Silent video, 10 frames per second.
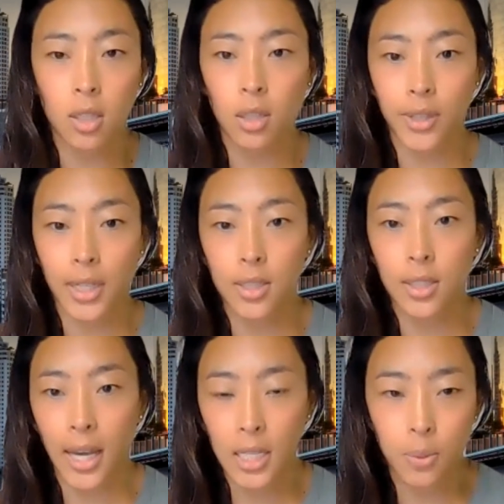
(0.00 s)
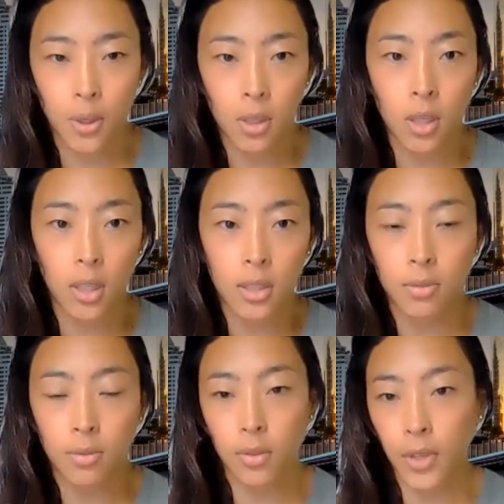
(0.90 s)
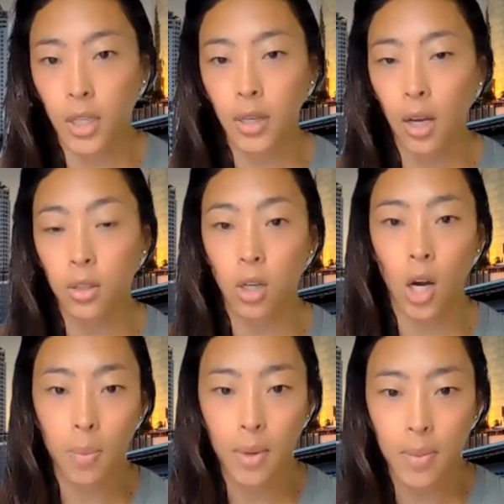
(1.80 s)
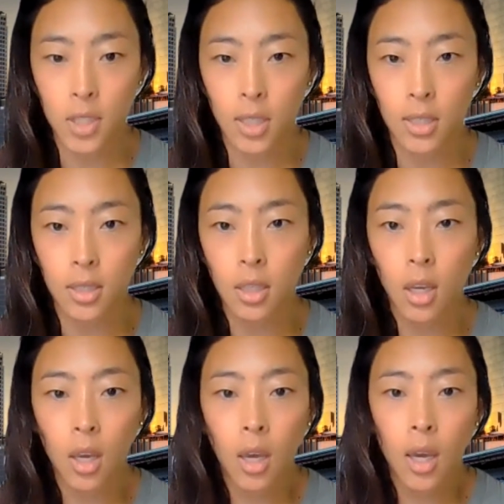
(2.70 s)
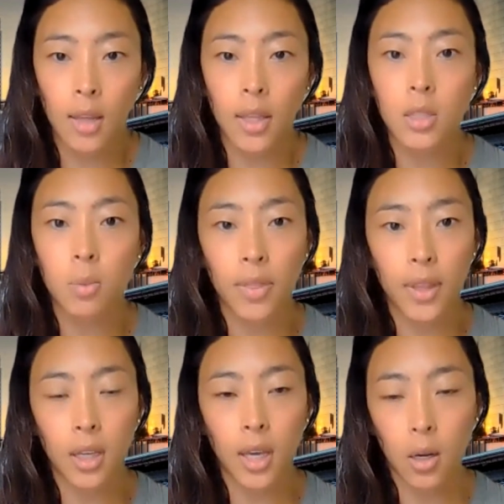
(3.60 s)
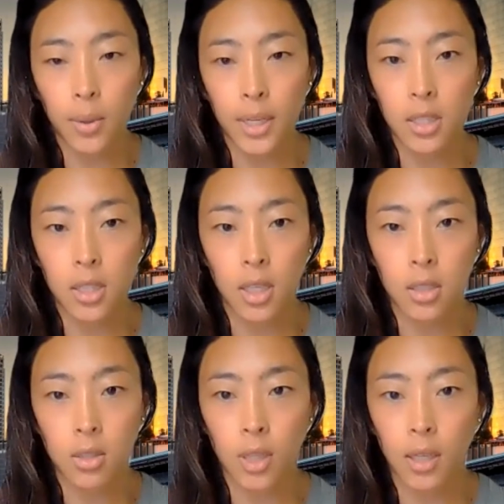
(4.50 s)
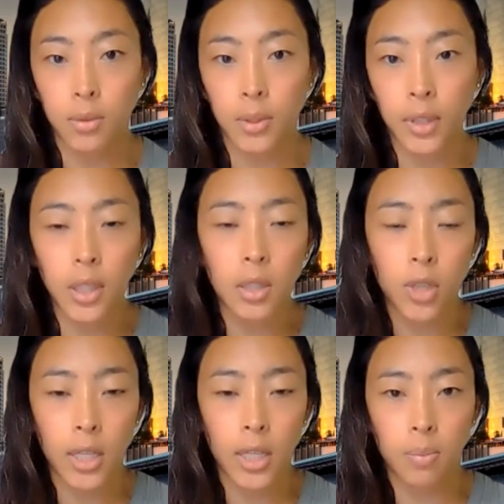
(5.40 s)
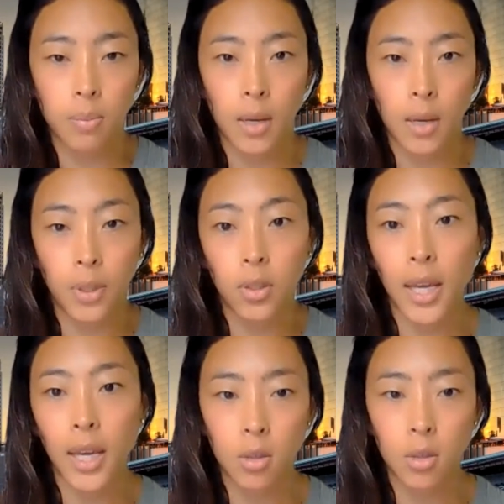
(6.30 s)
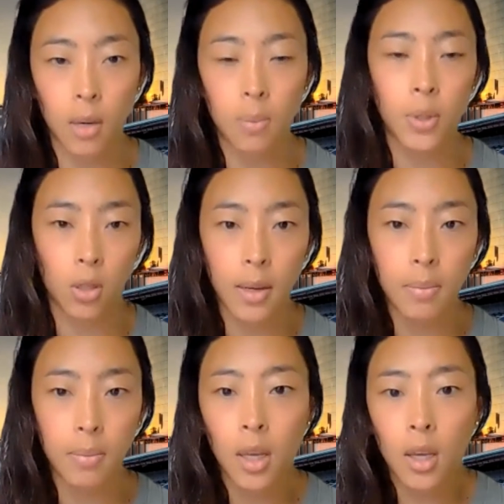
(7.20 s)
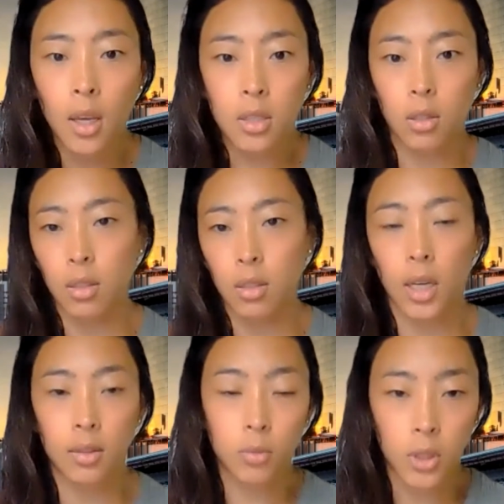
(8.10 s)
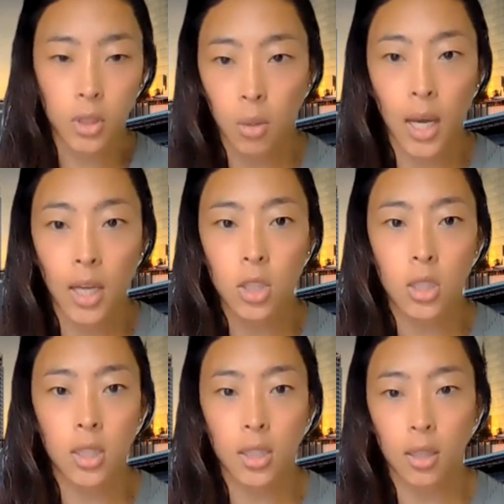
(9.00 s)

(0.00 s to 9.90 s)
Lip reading: of the greenhouse gas protocol to figure out your carbon emissions. And that's one thing Equinix has, we've really tried to build that into our program. So we're not just